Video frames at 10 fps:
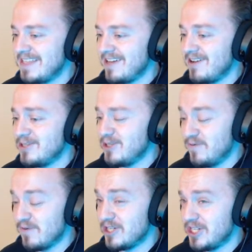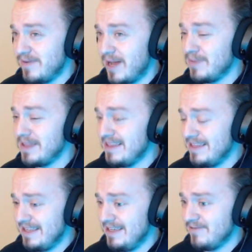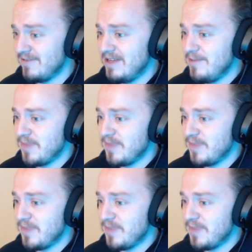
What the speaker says: take on Doofer Gym, I believe.